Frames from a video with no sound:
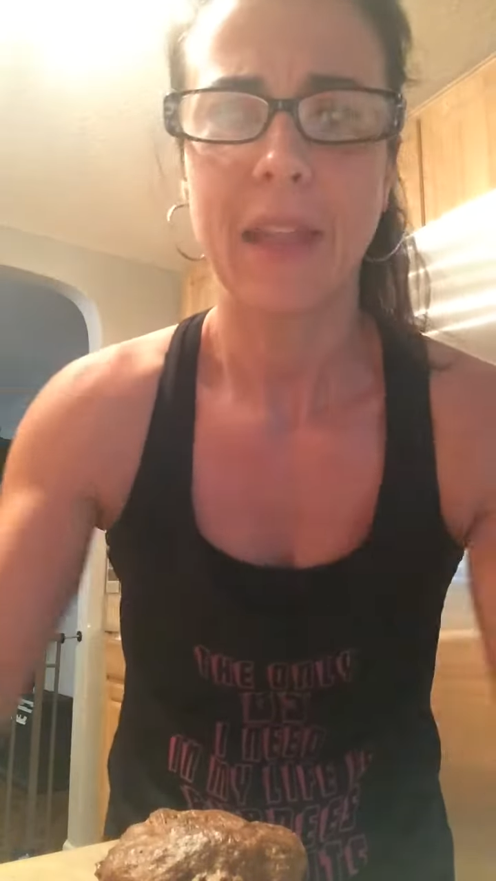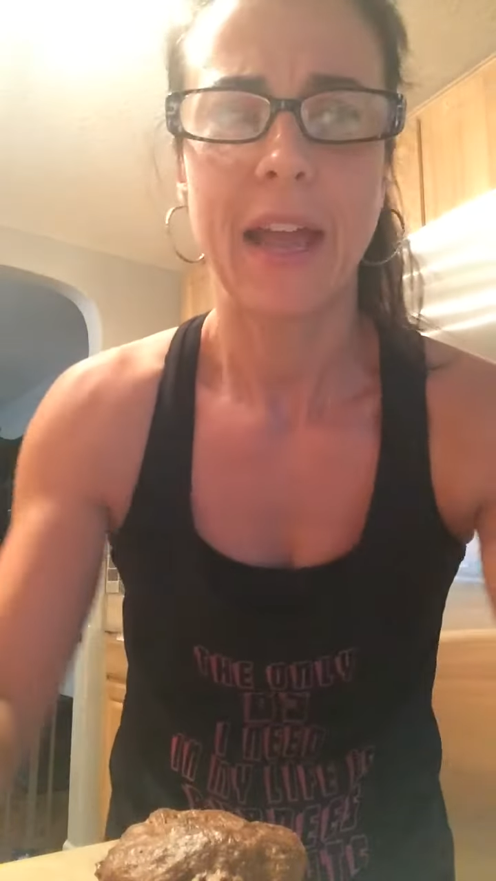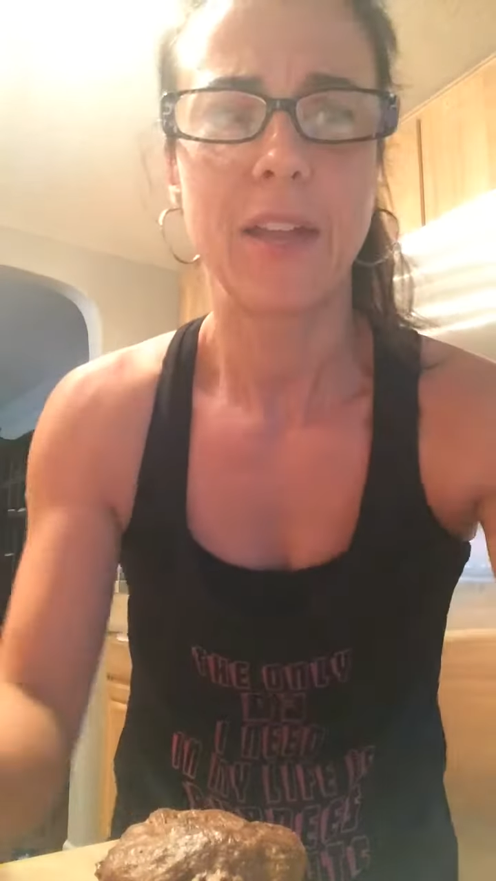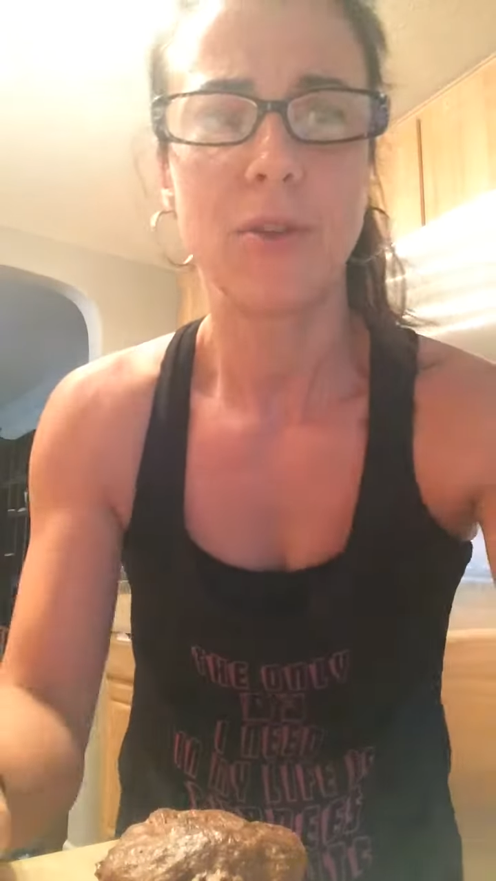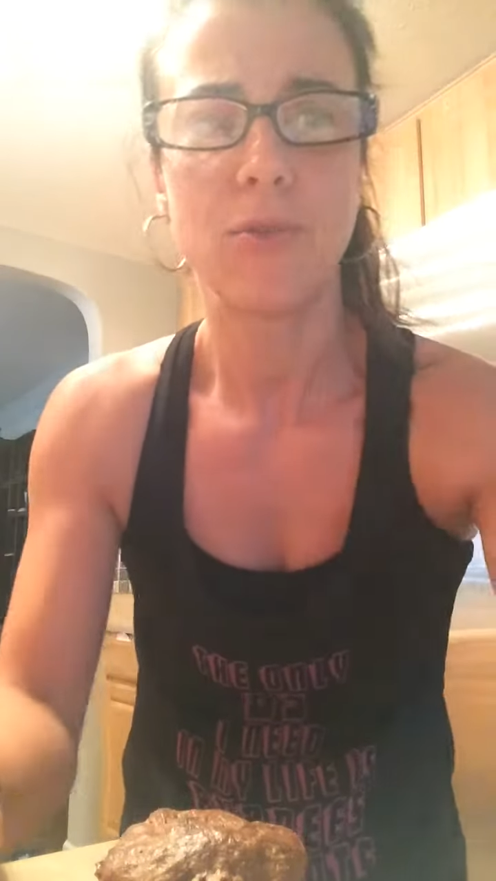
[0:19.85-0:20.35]

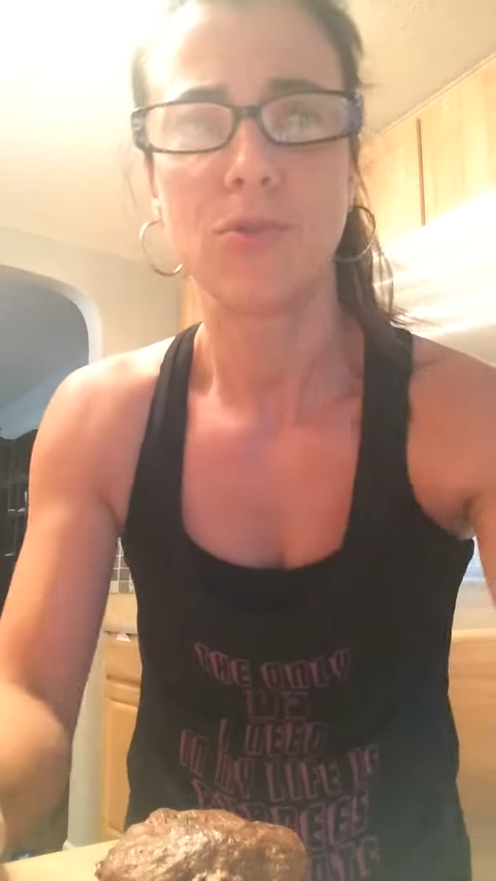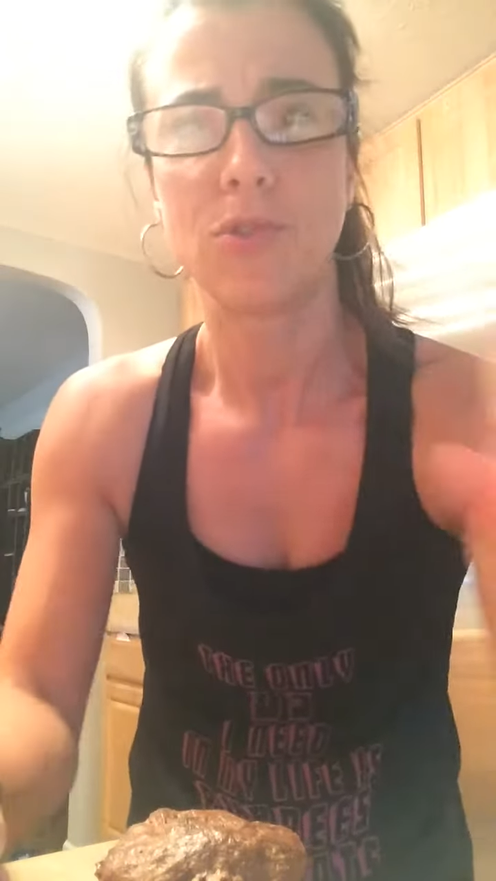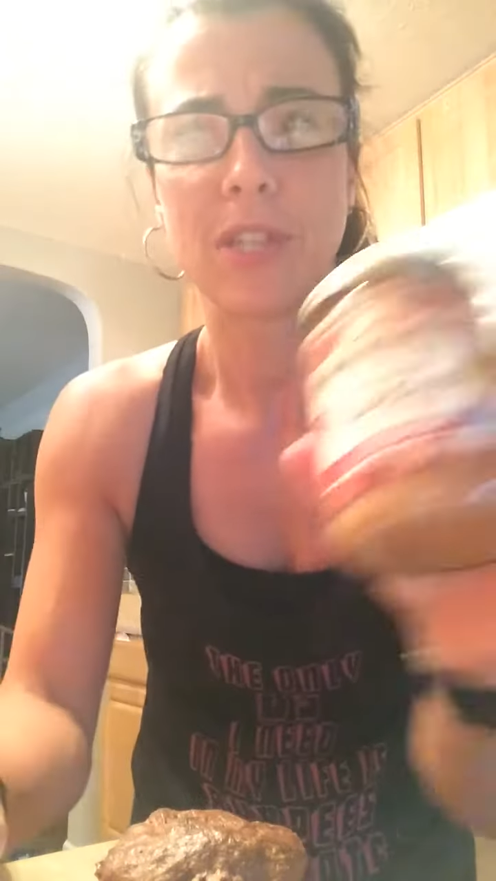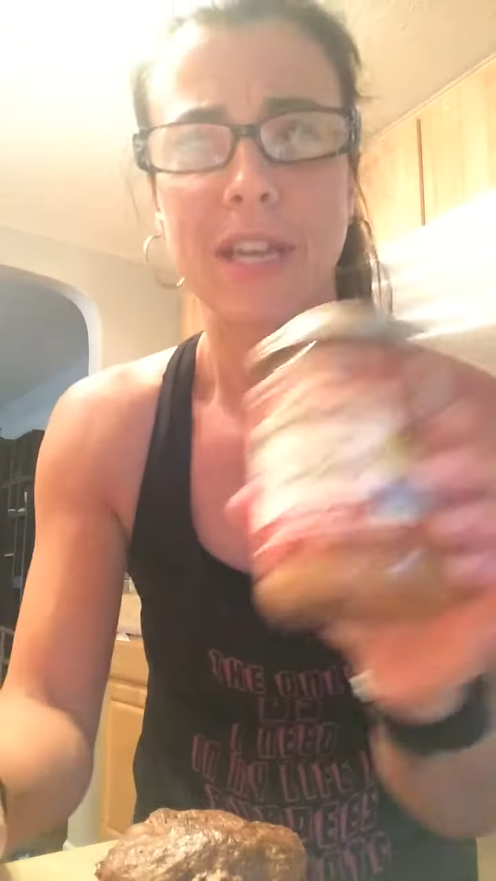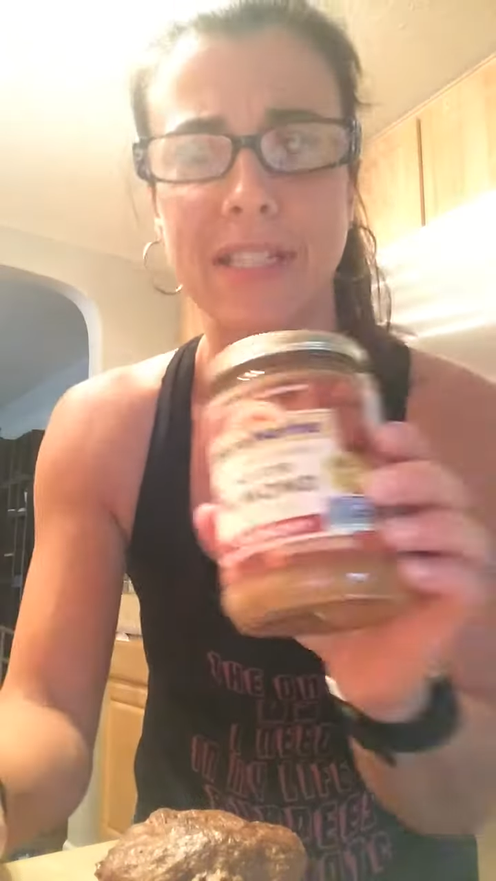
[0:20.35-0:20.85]
I
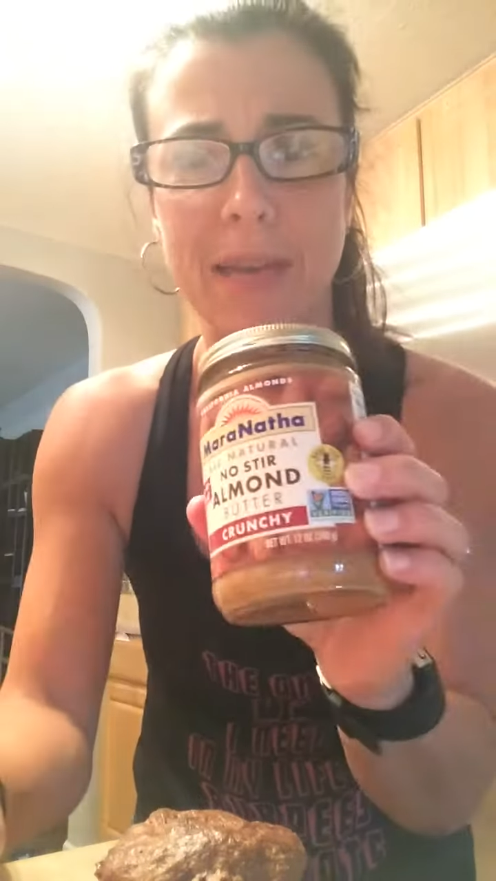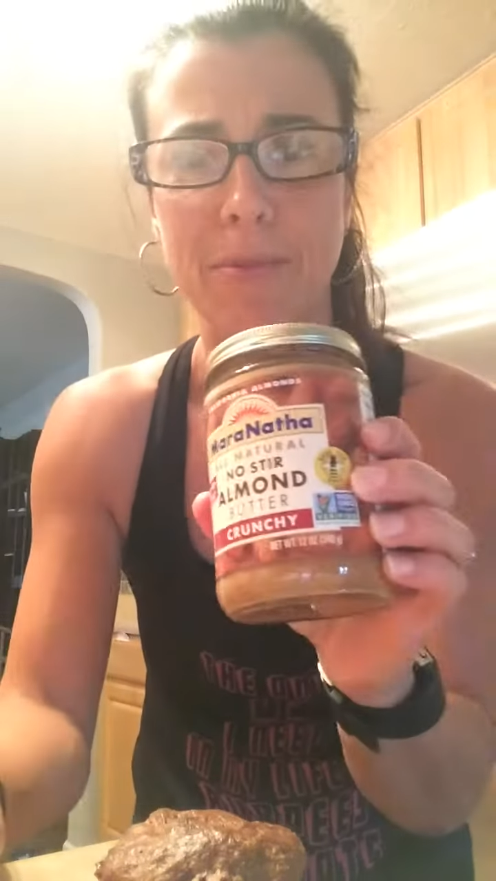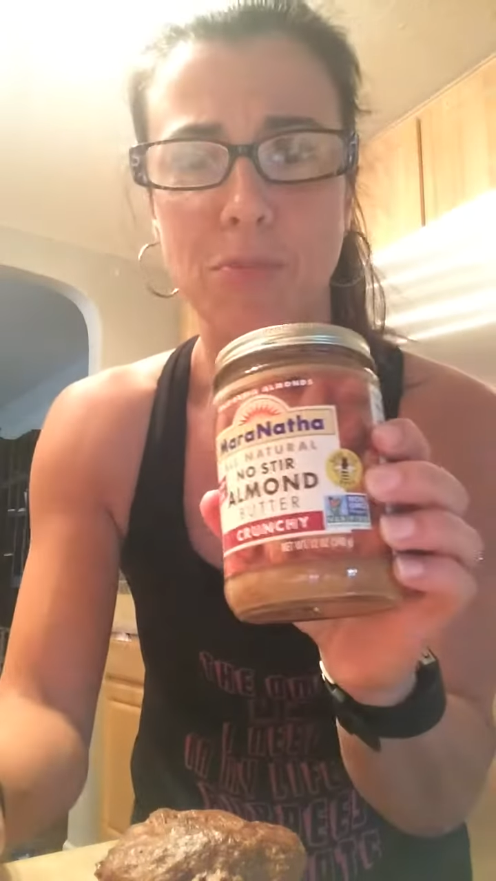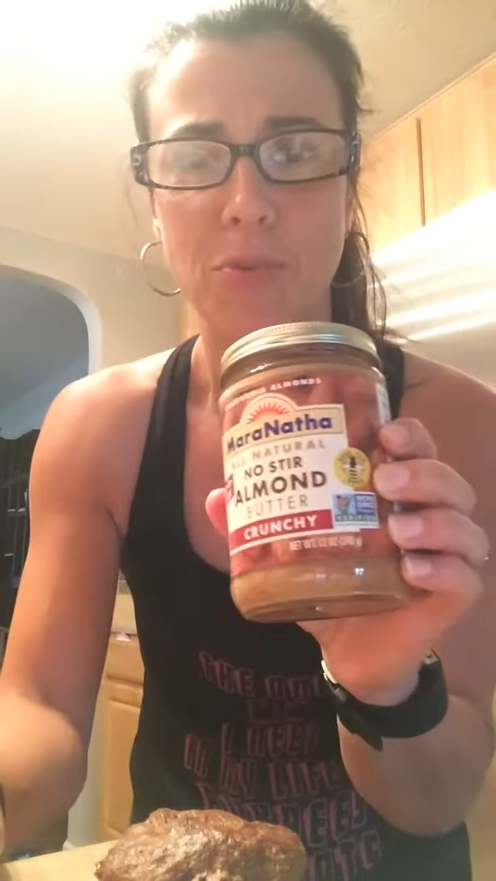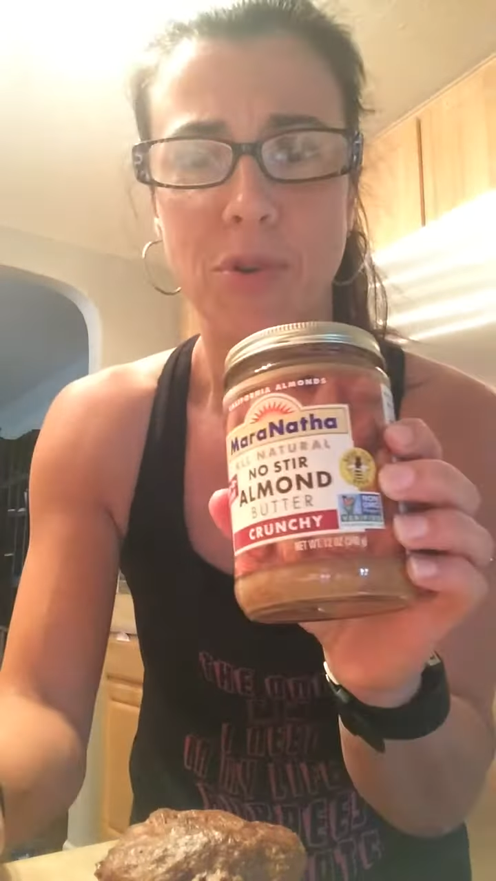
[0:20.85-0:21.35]
used 1
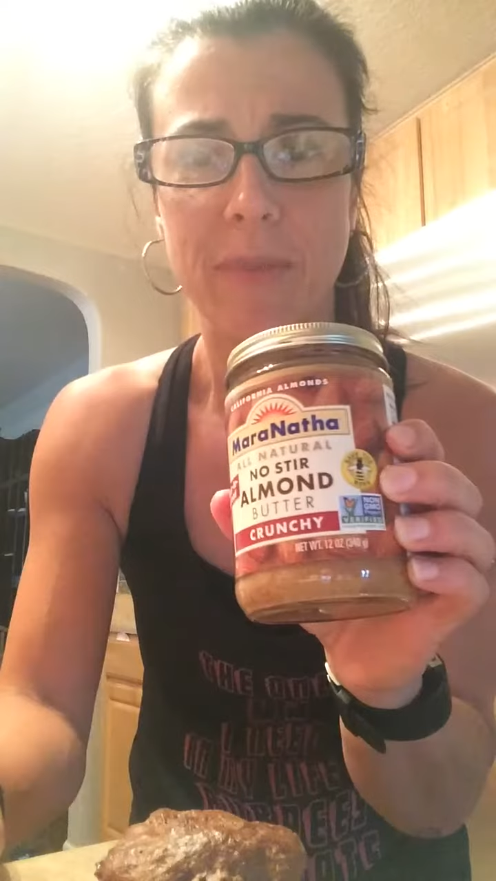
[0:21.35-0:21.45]
tablespoon